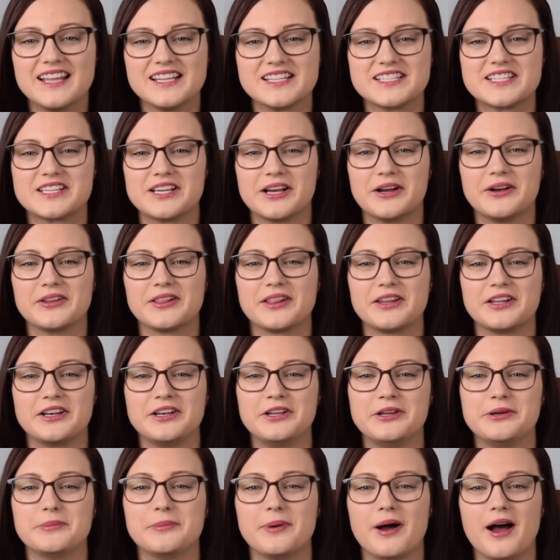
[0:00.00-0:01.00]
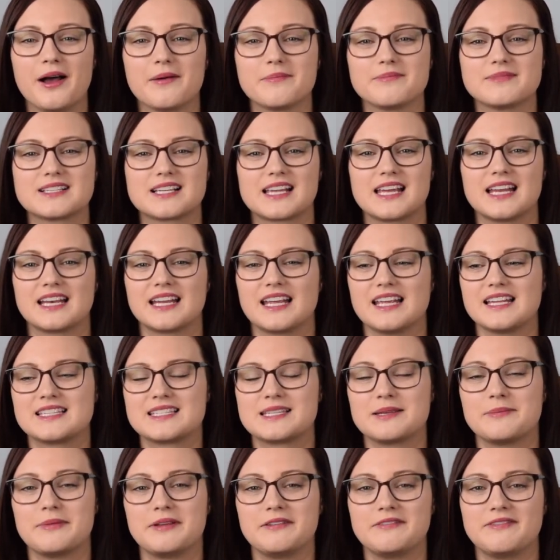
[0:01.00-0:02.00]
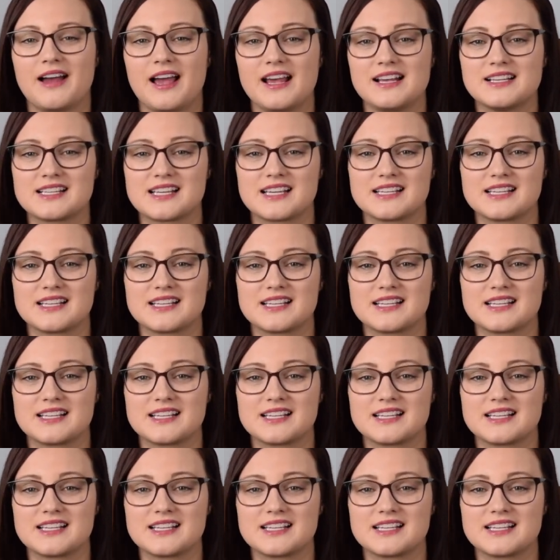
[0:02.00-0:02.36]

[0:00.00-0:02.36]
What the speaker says: And so the new moms can get some advice,